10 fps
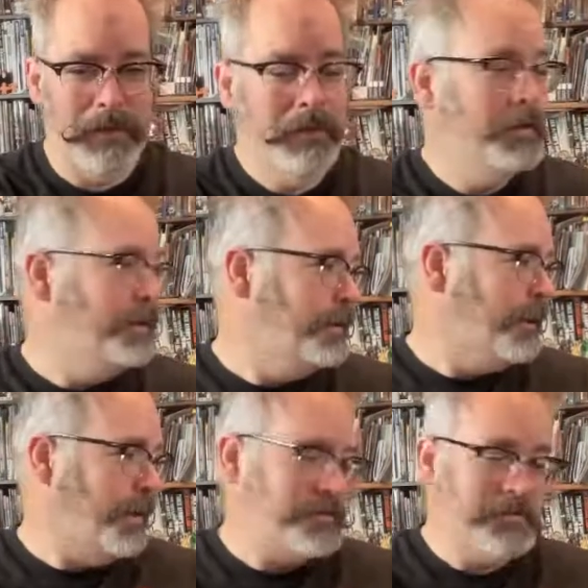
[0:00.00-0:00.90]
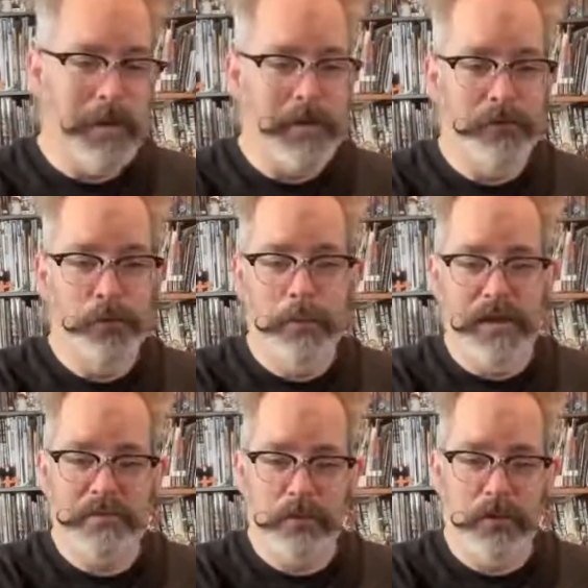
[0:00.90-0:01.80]
I'll just make a new
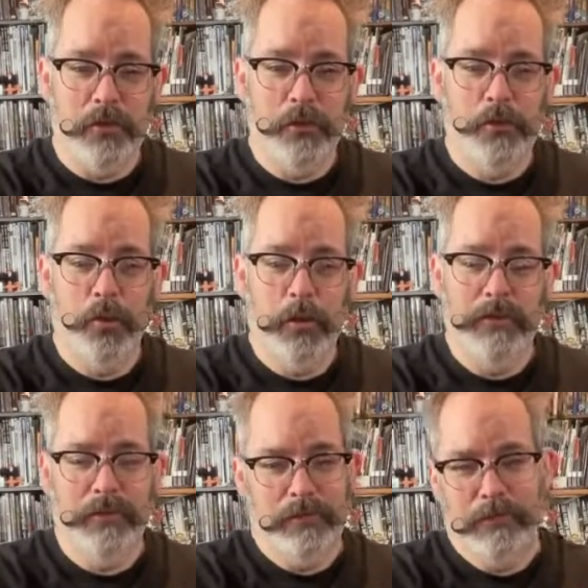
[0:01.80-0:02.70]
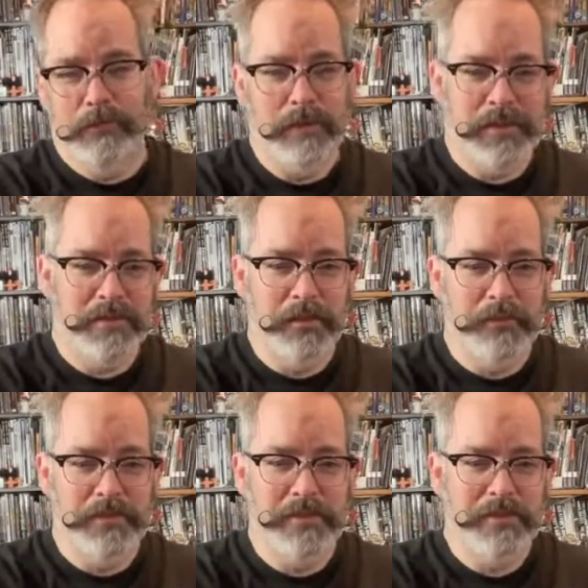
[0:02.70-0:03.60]
mess with all new toys, and that
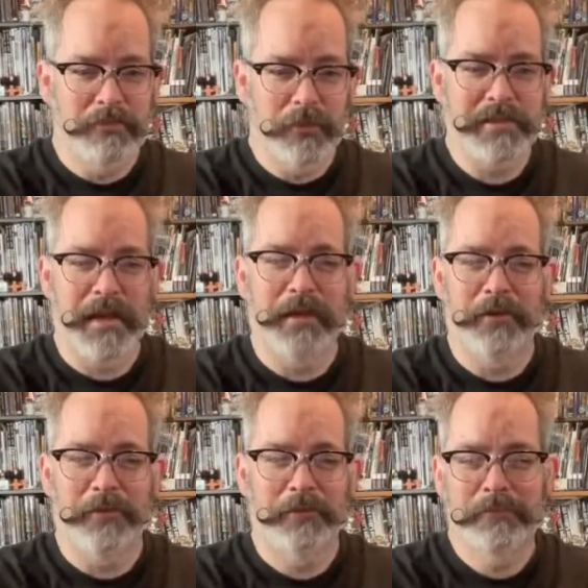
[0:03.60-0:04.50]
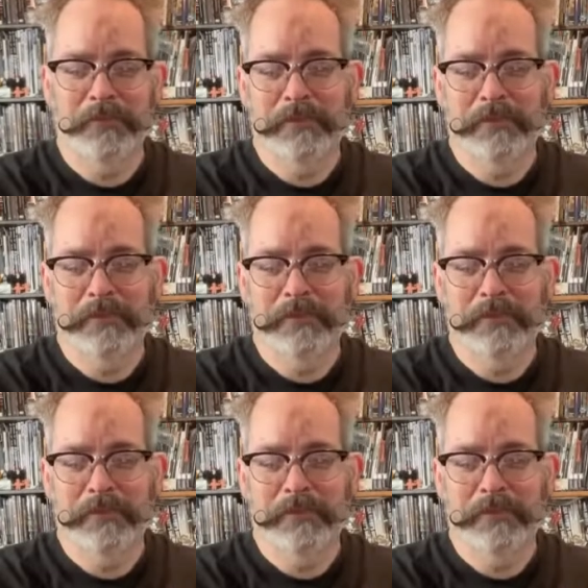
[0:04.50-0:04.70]
stuff is tired.